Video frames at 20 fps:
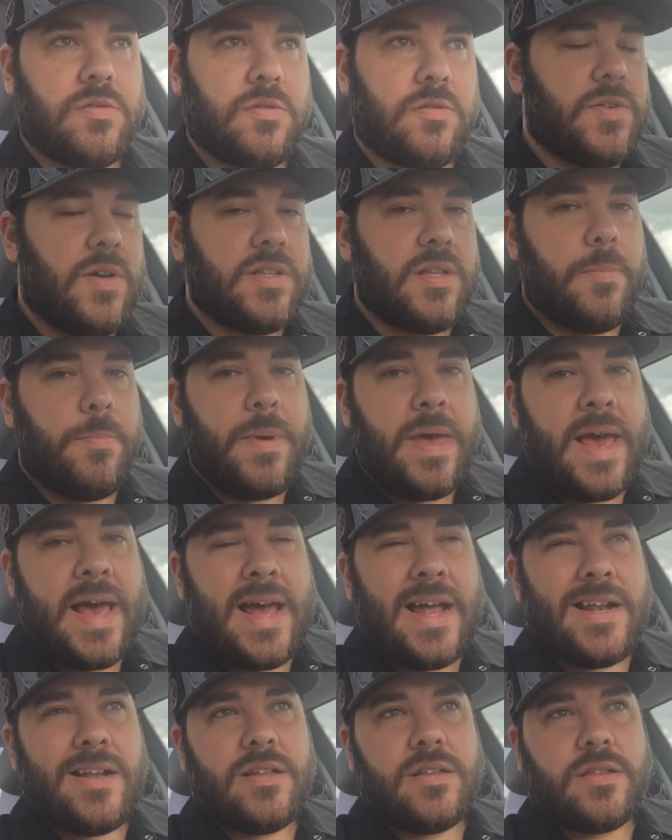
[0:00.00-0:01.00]
So on the
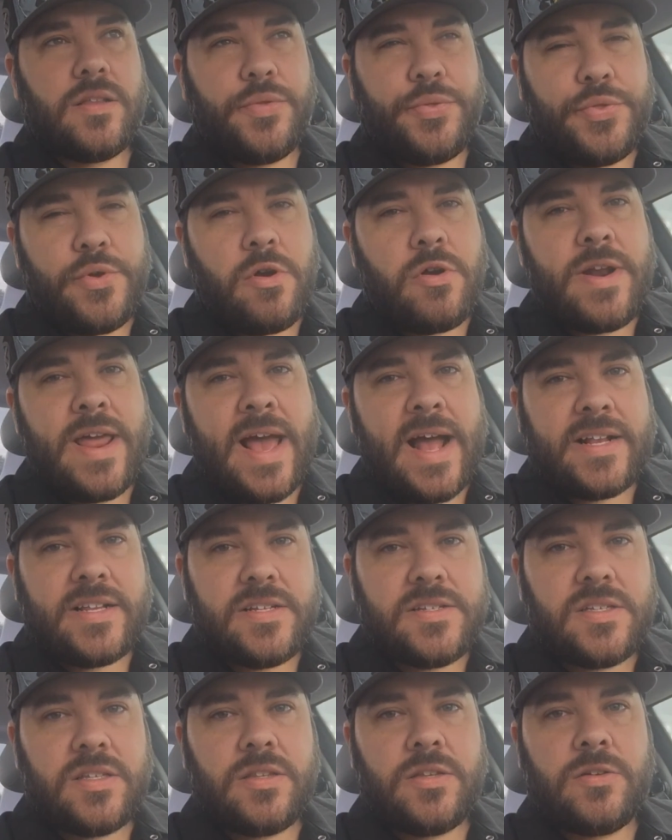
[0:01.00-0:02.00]
bad, the third act
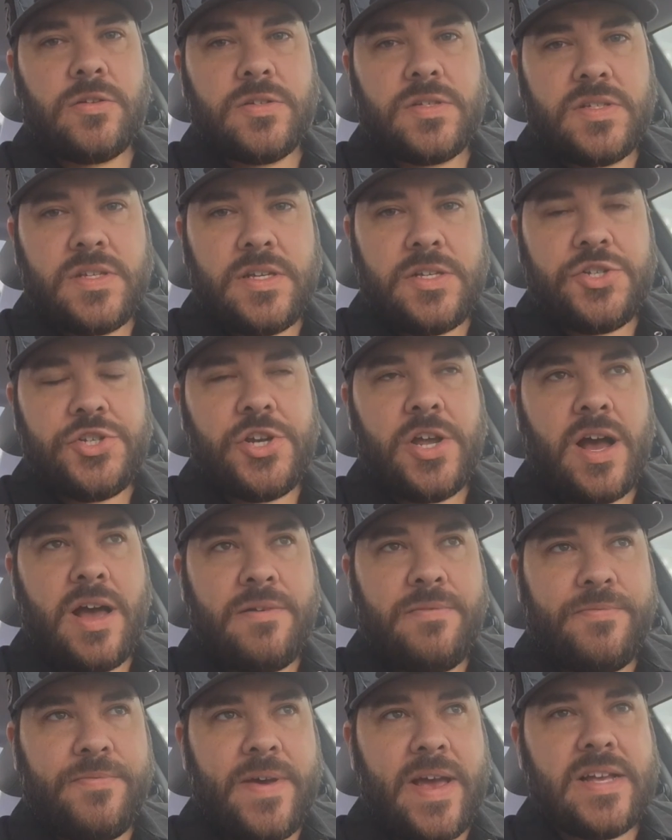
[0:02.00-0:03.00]
is a little
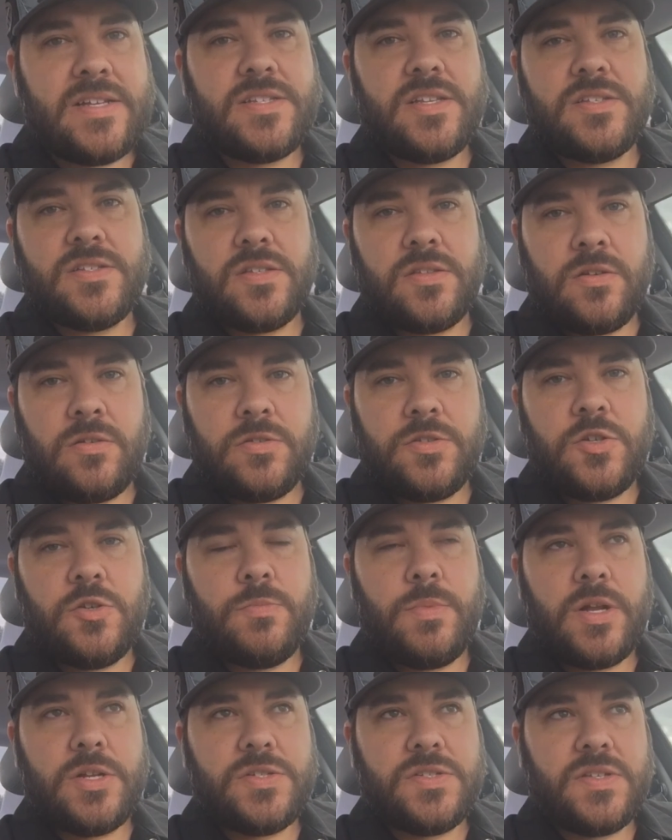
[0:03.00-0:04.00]
CGI fest. It's a little
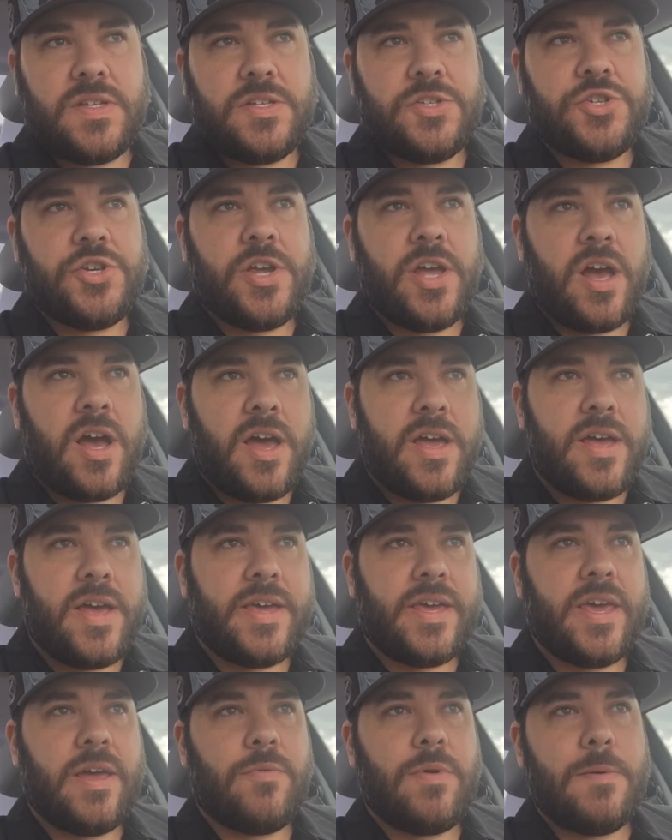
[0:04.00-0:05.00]
too much CGI.
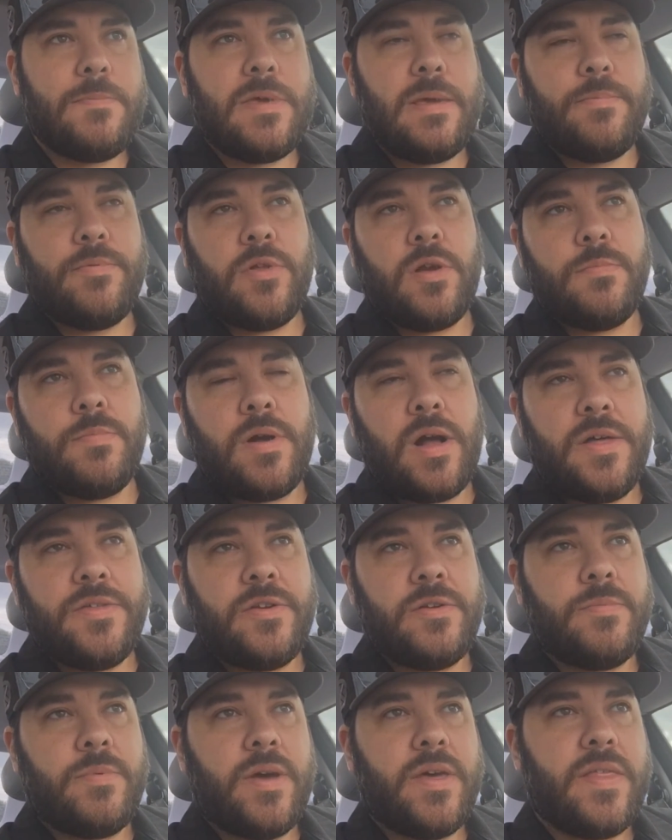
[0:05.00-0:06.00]
I get why people are
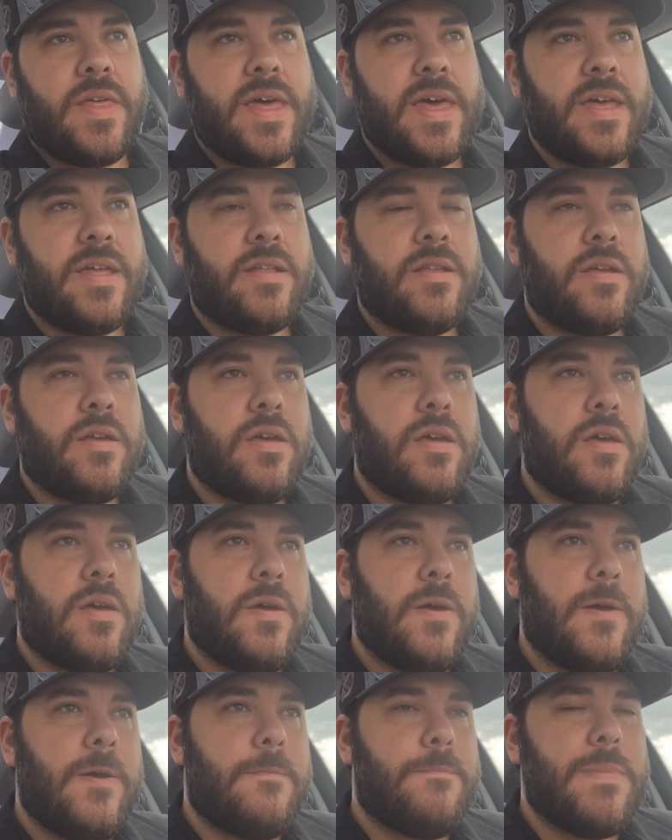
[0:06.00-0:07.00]
bothered by that.
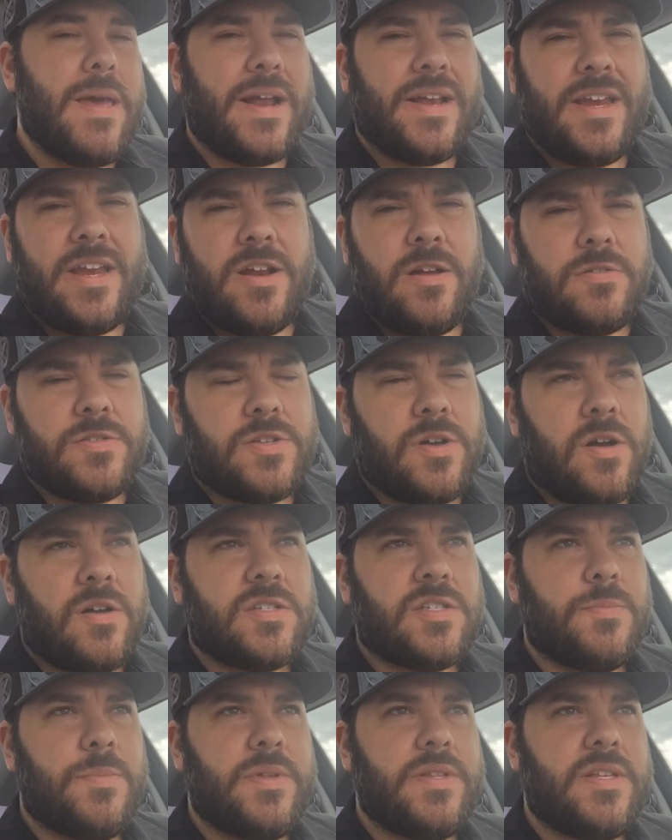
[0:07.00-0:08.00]
Magneto's
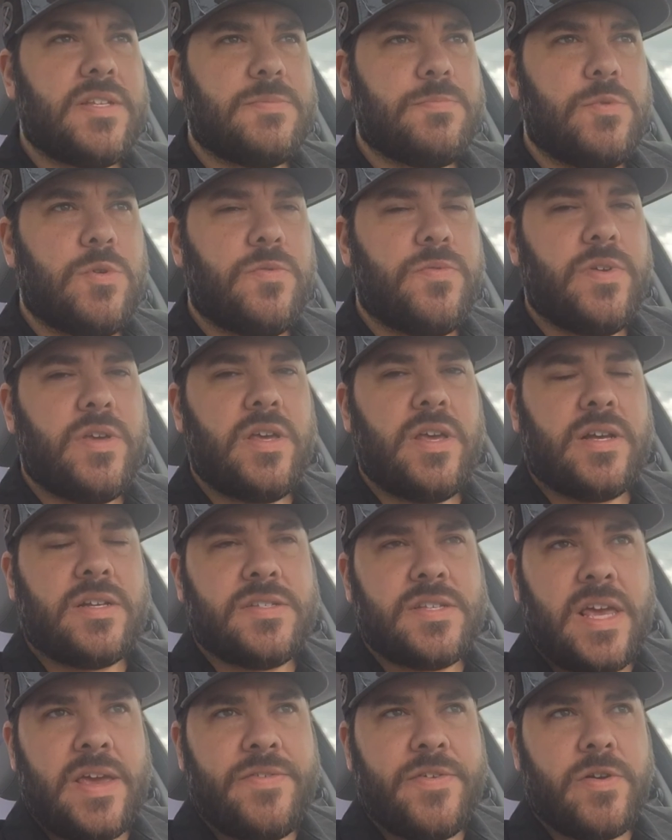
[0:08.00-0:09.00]
awesome in this movie.
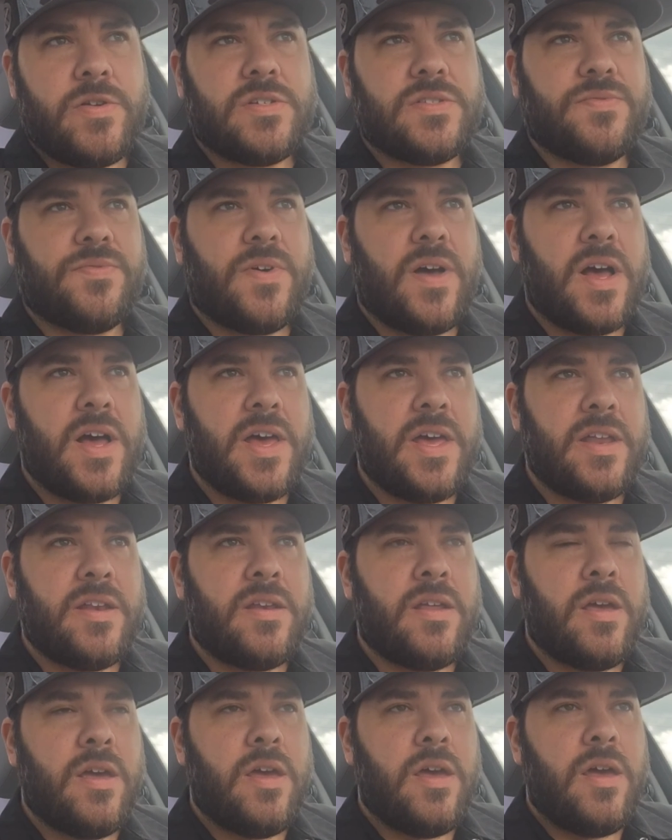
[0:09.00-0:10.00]
Xavier's
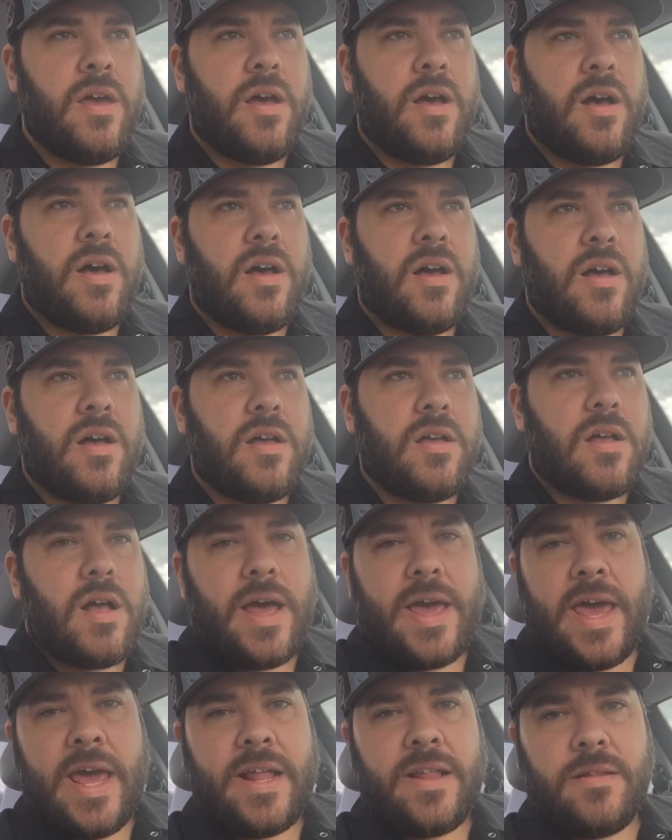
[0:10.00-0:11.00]
fine.
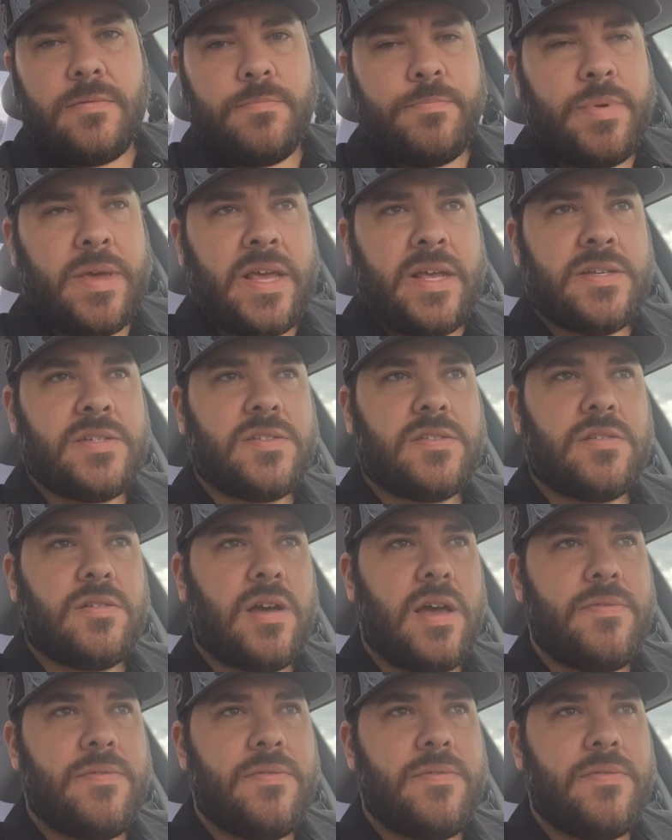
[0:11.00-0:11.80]
I hate Beast.